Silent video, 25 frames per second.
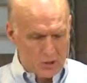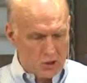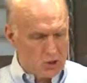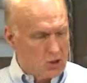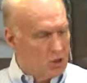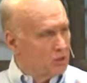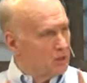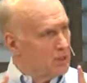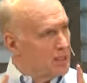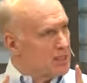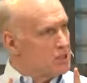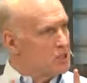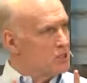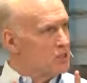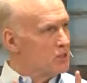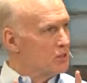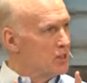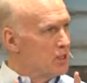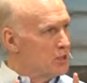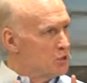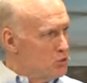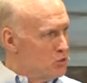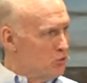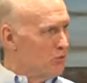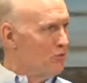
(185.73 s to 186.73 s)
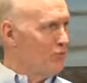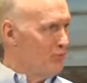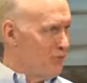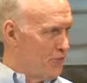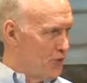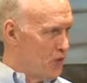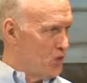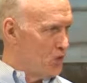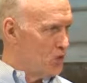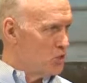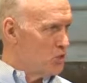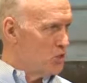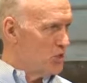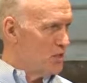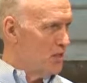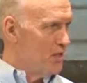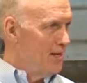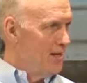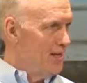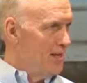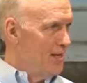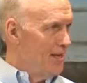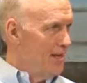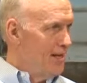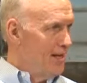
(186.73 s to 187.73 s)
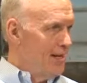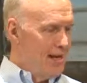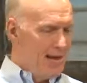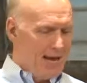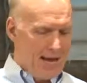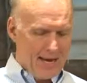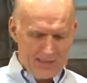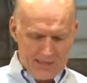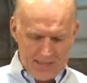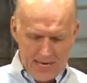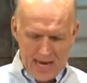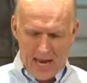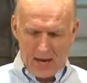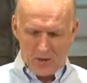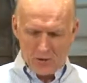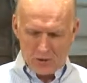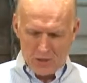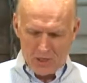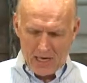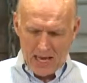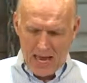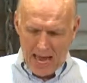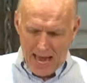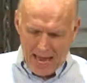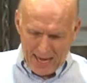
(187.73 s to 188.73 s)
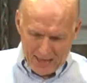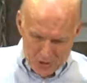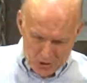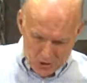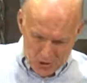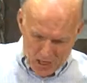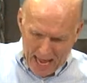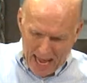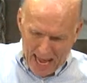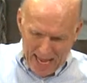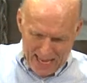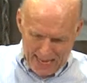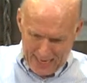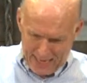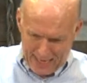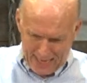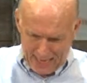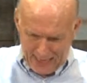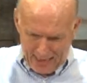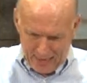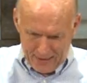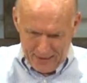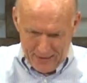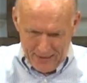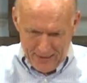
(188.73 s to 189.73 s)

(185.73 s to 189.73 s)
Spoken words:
So let's look first at doubts anxiety.